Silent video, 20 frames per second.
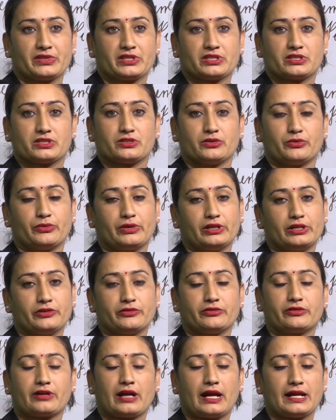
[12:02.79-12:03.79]
So will you
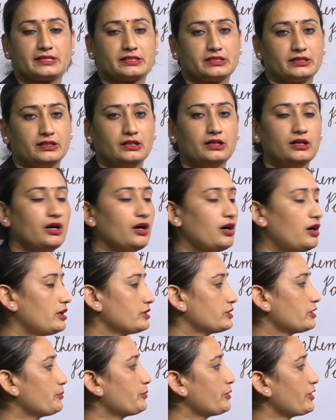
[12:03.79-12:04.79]
write the
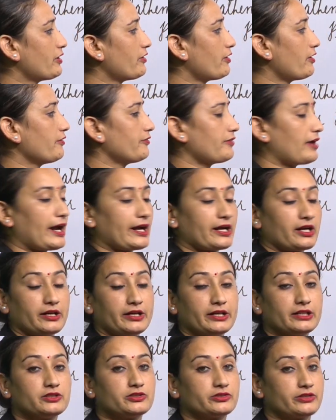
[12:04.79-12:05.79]
order pair of
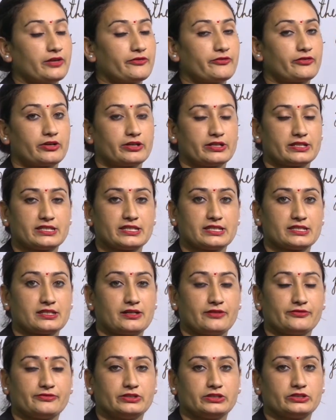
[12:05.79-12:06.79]
according to the vertices
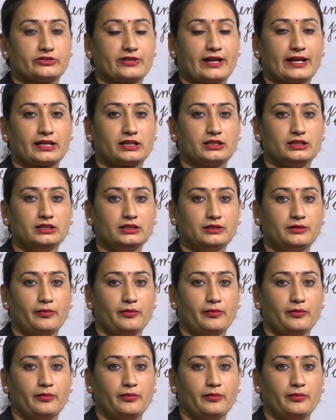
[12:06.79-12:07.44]
of the triangle?